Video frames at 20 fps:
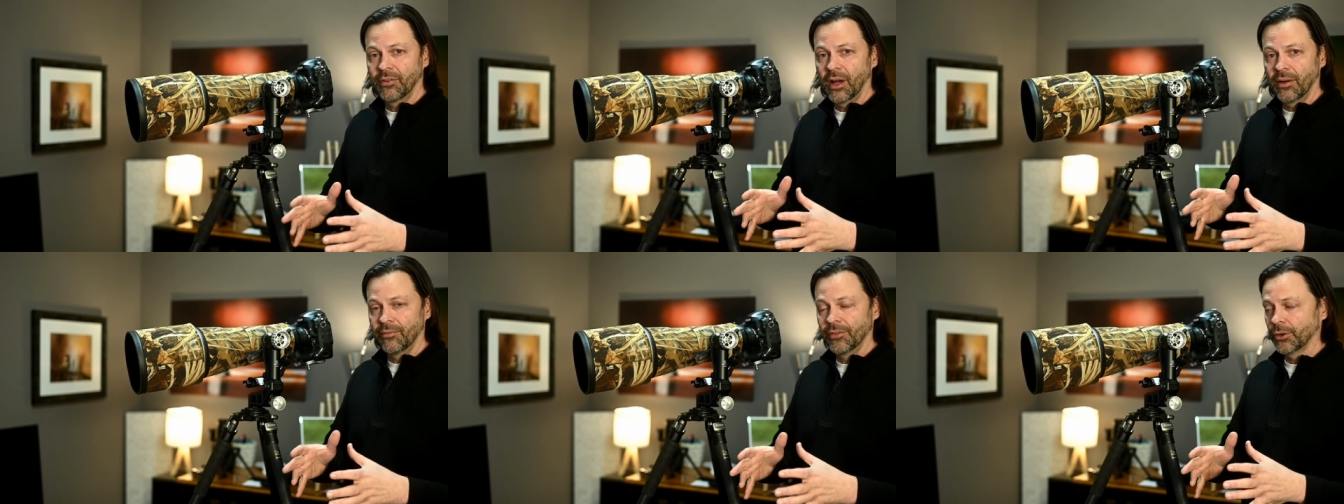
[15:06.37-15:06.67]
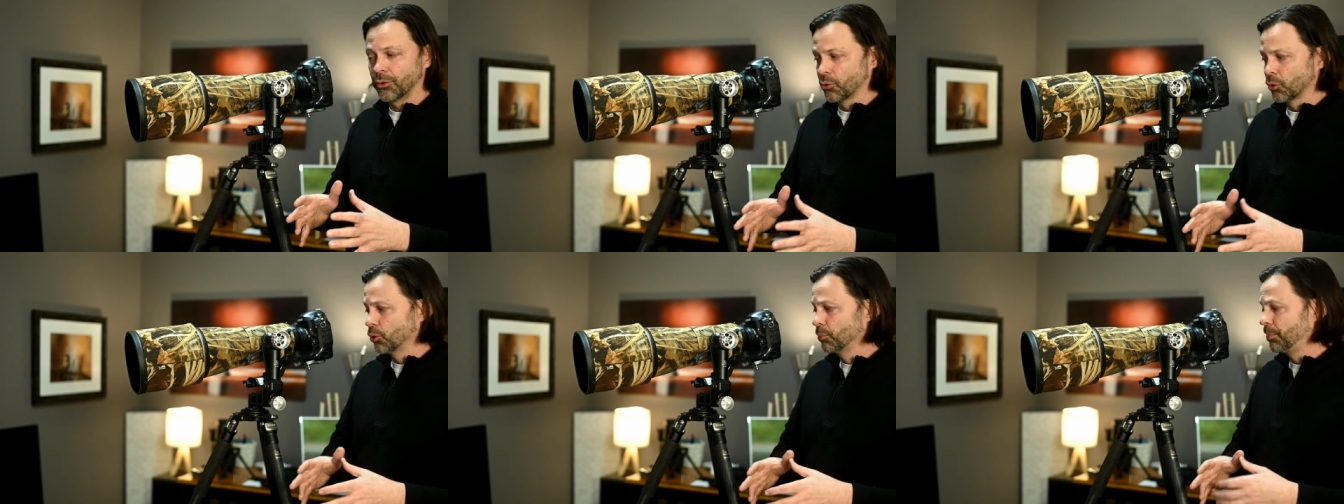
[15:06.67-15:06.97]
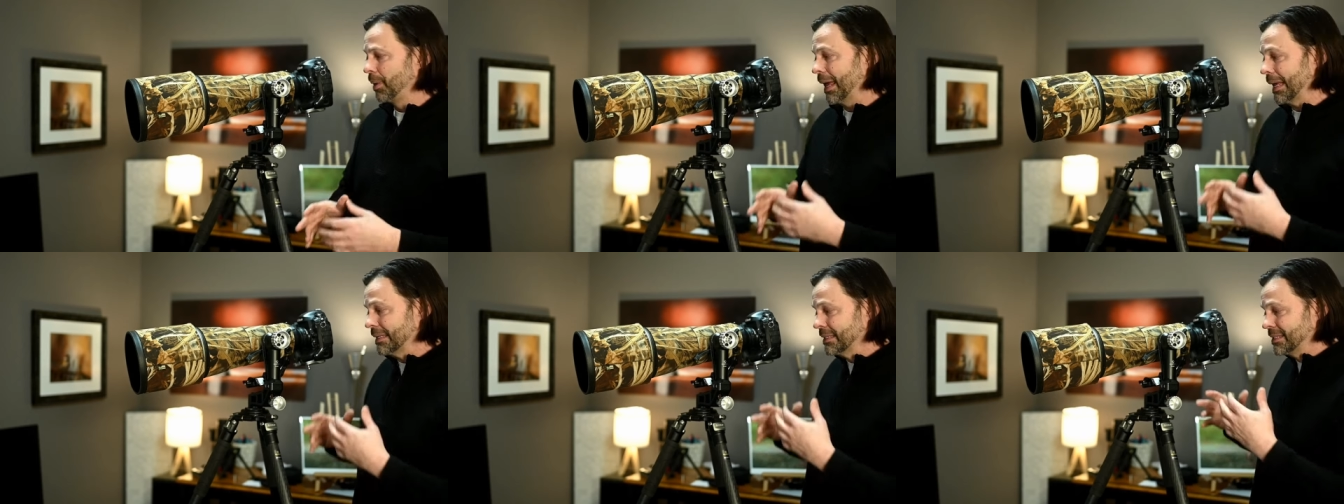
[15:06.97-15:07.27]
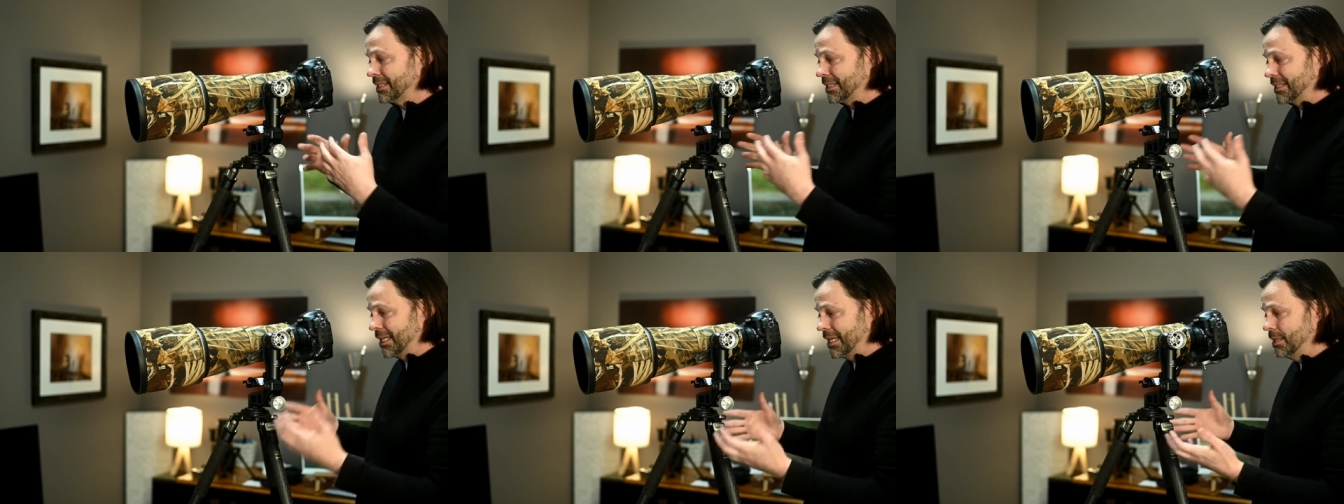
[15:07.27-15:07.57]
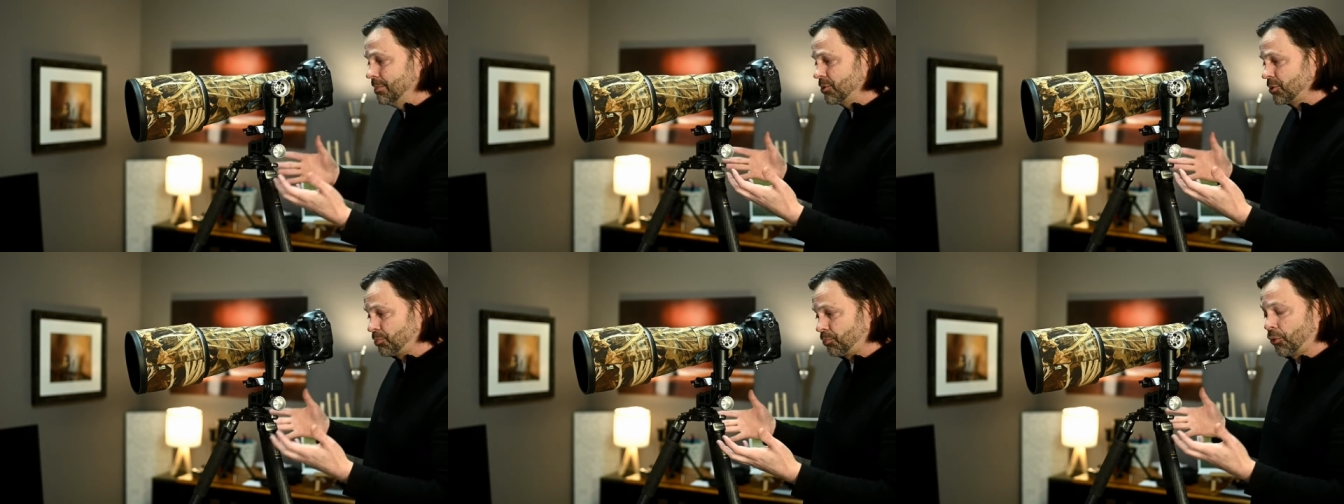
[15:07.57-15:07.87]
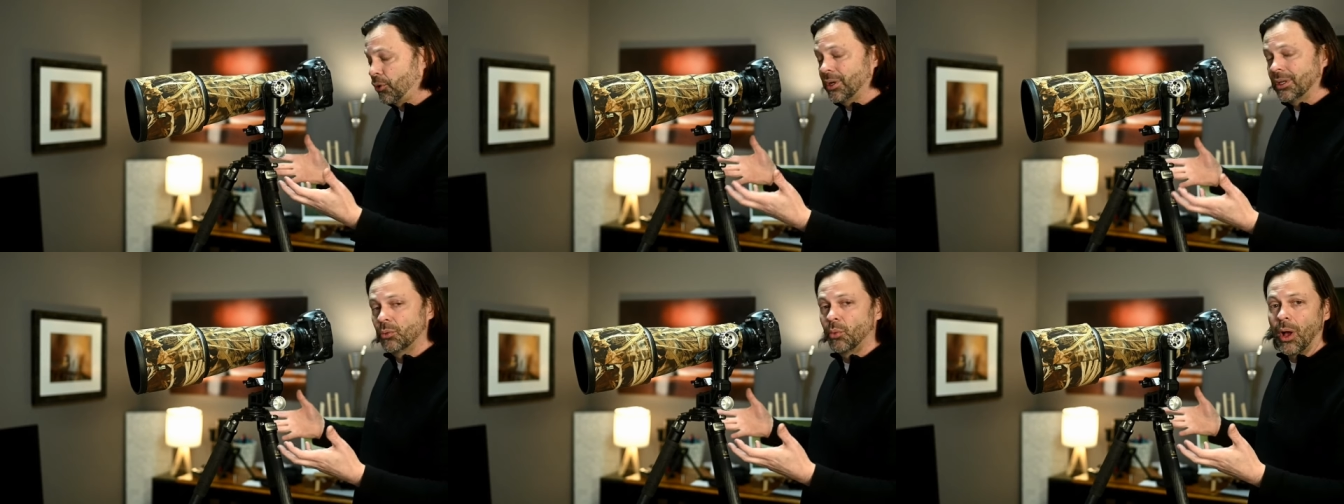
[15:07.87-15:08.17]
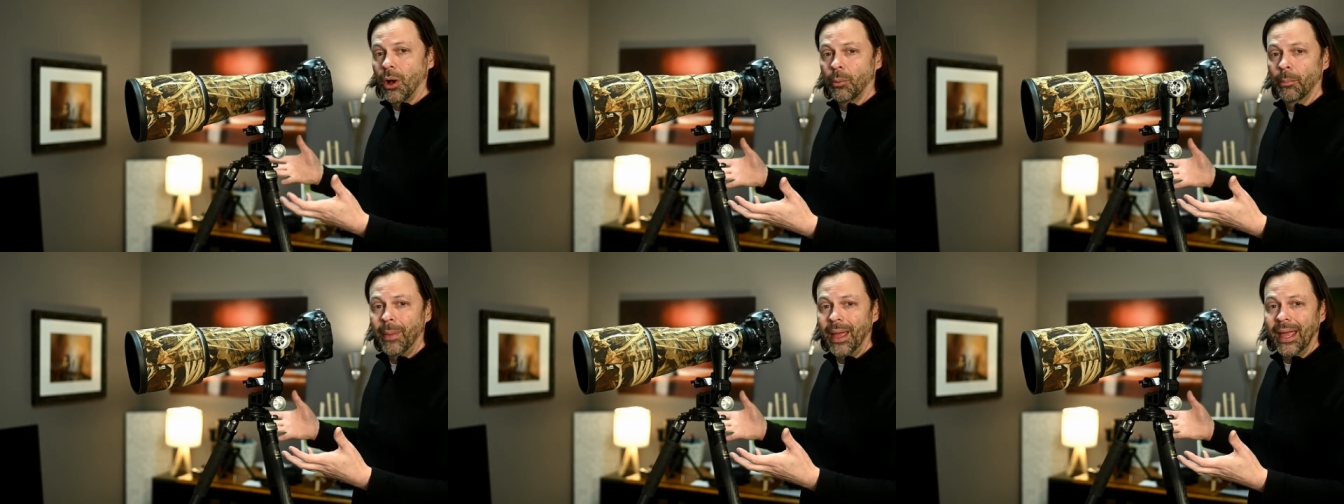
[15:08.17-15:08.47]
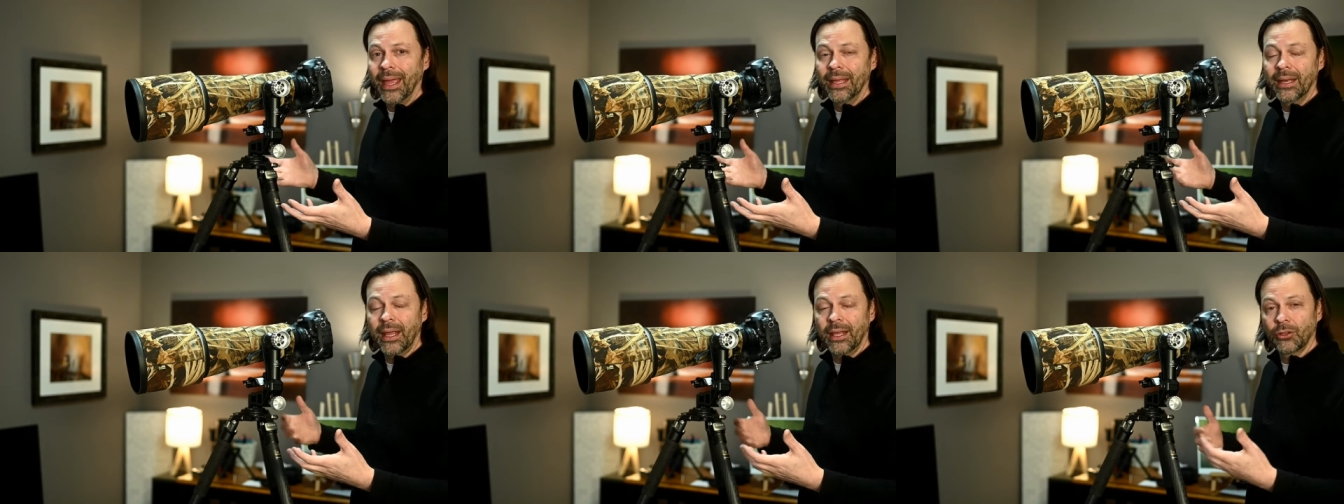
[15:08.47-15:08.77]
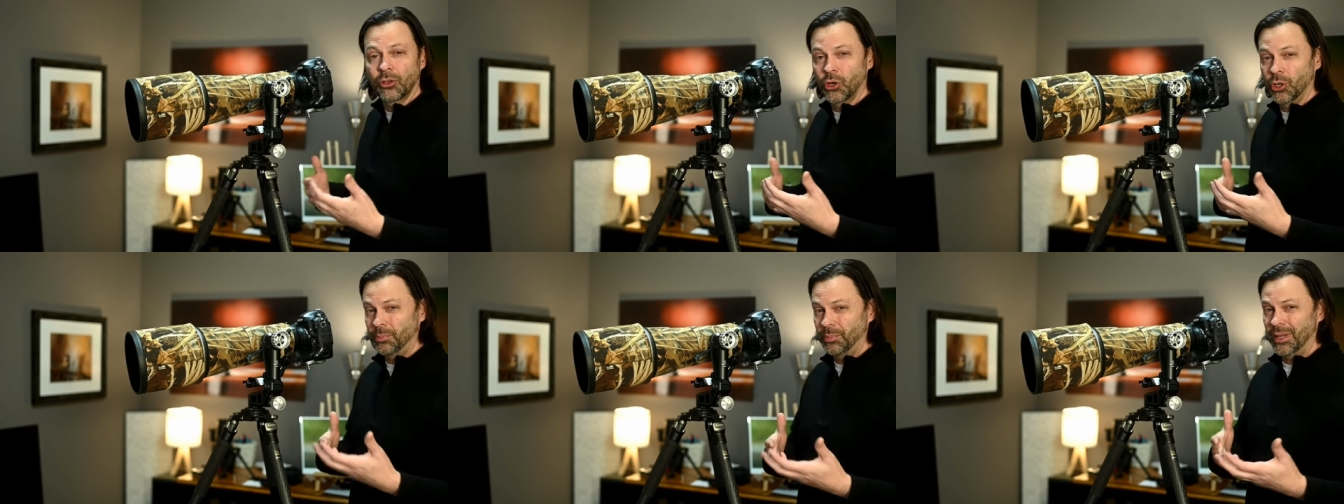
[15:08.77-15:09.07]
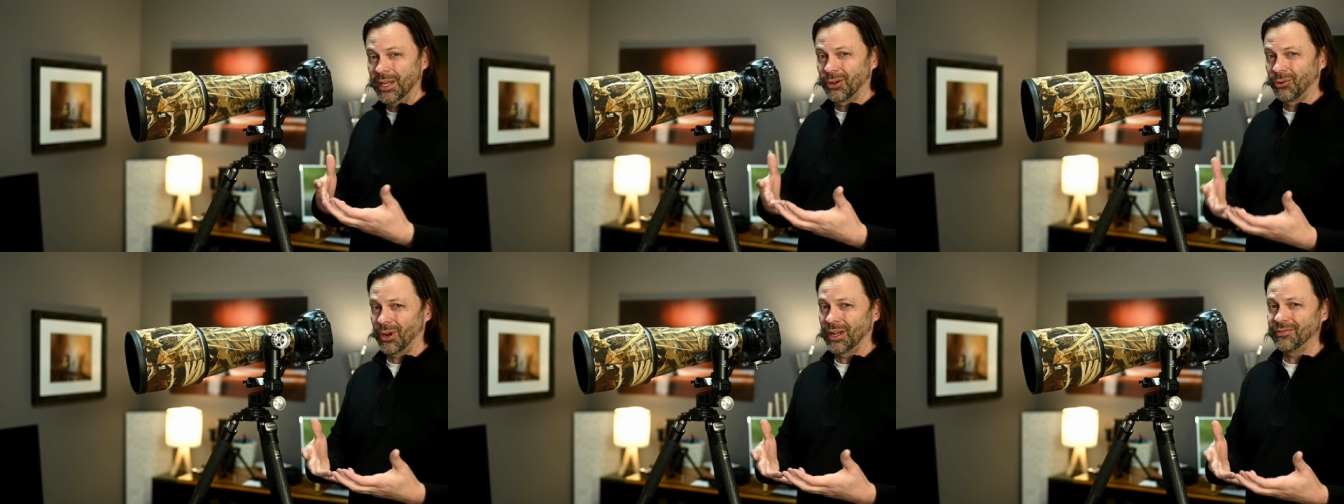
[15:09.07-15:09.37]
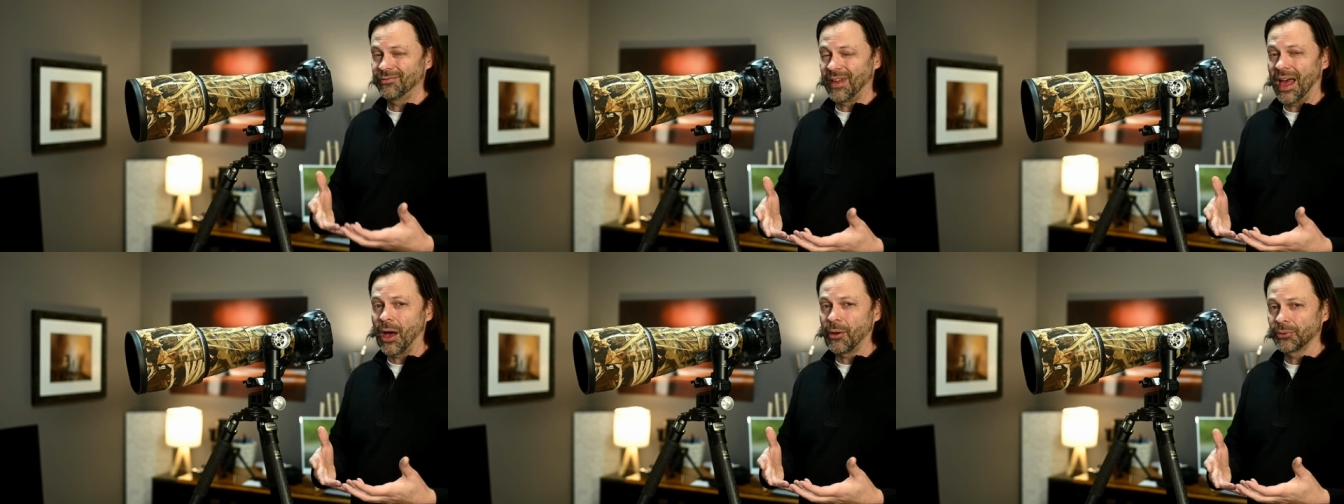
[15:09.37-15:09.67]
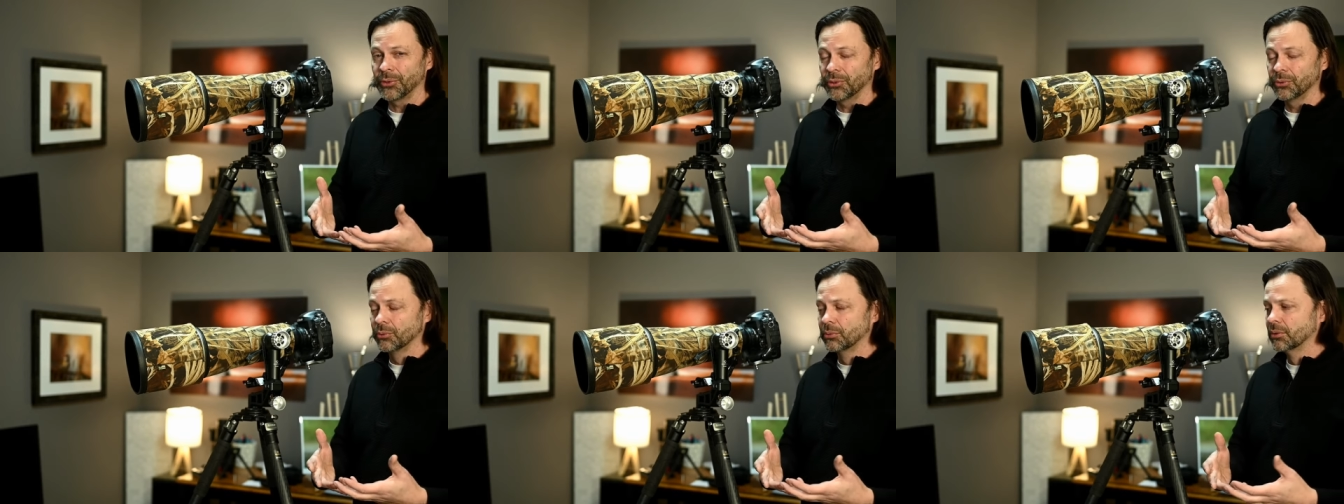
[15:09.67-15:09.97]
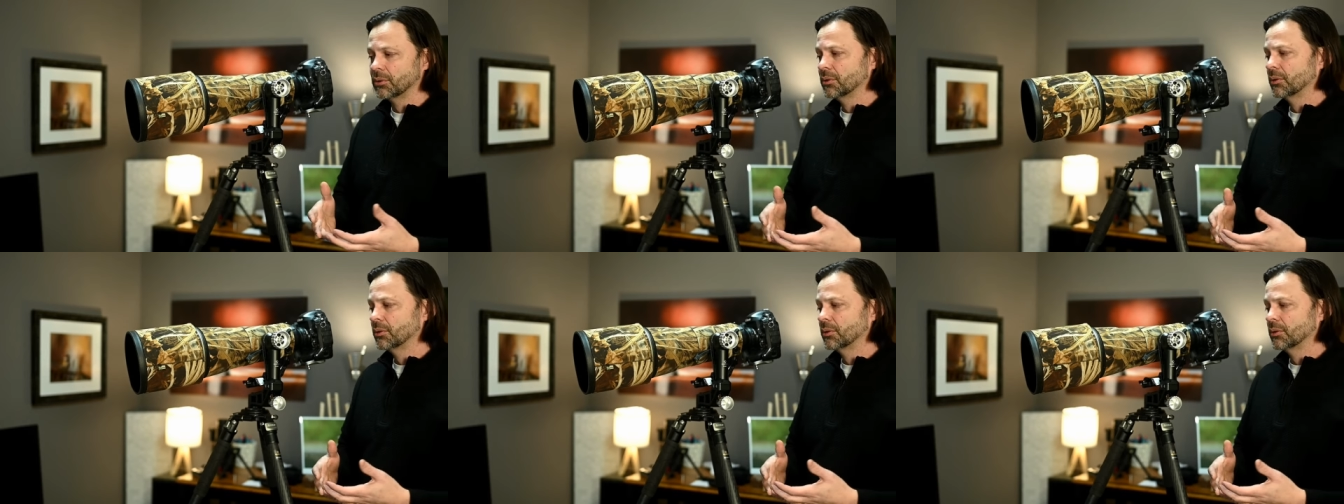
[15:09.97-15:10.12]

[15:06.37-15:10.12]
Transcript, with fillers: of the group and seems pretty well made and could be a great value,